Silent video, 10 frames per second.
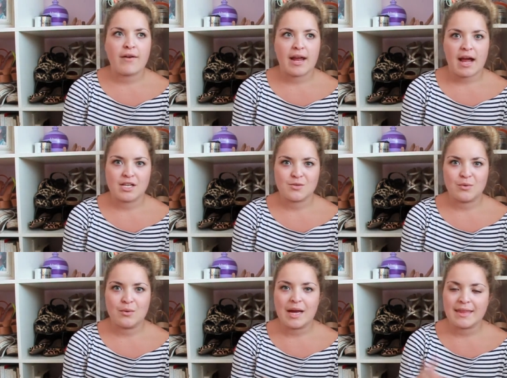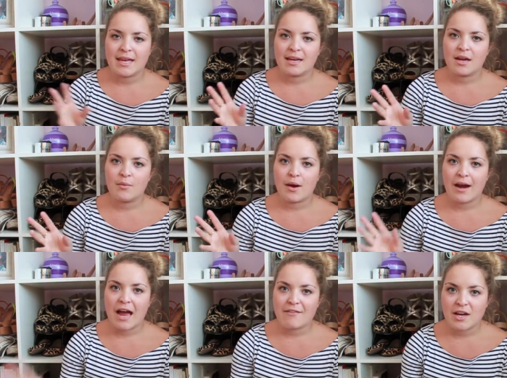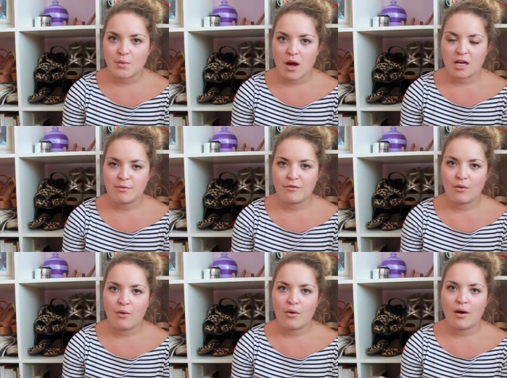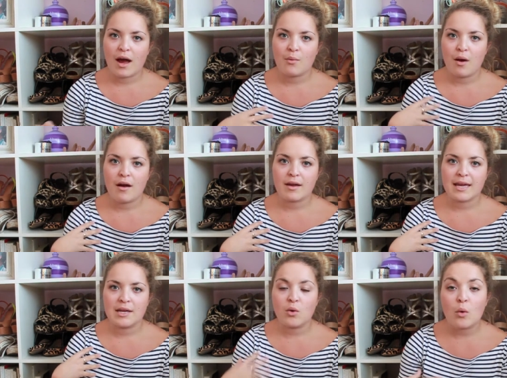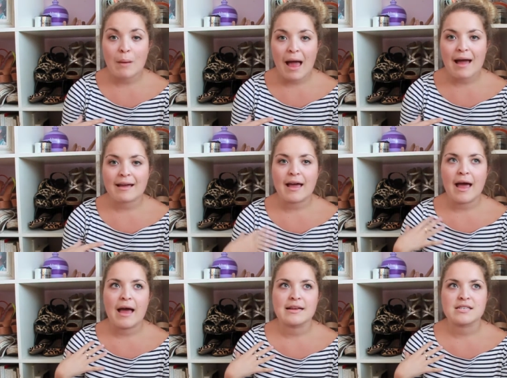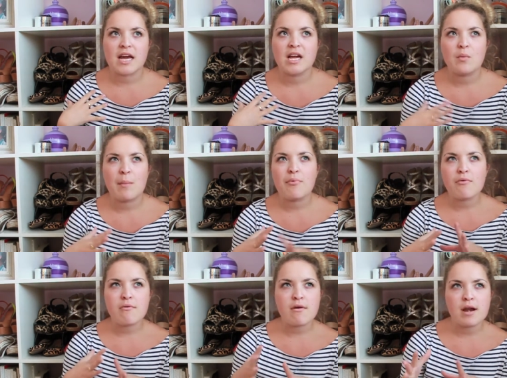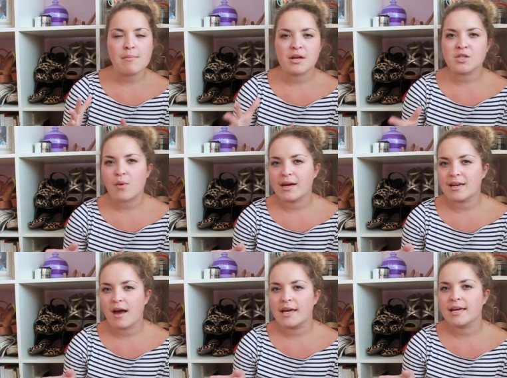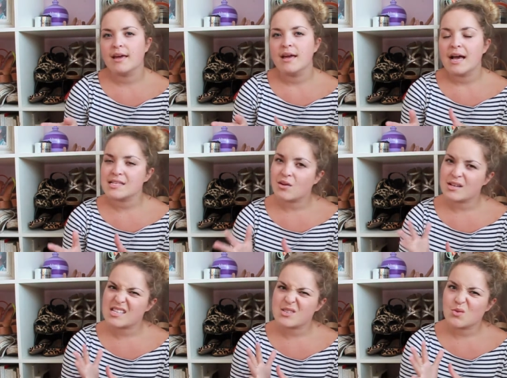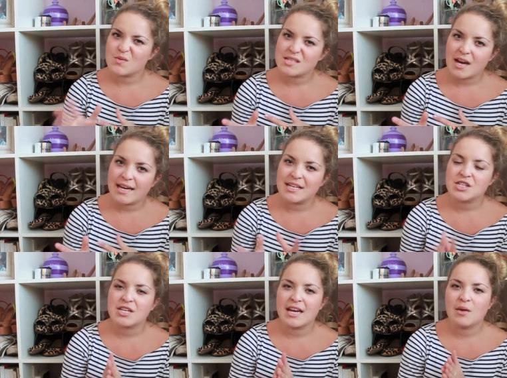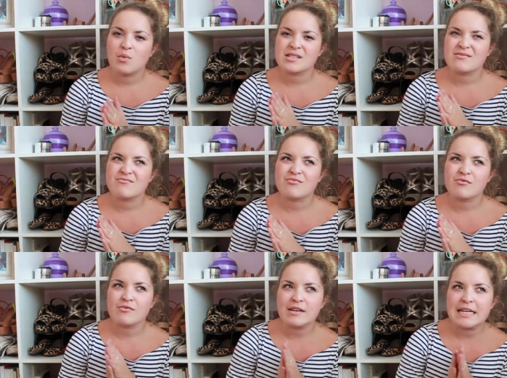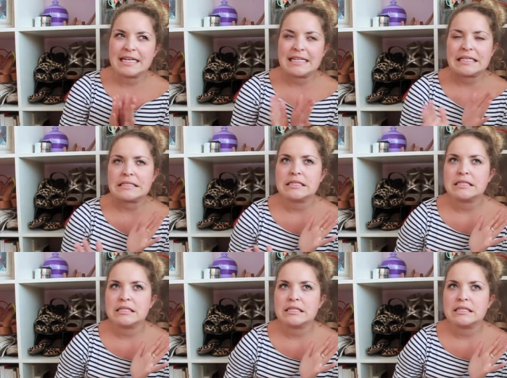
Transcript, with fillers: casual, and then where I have had work before, I work in all black and I can wear pretty much what I'd like as long as it's sort of stylish, and it wasn't really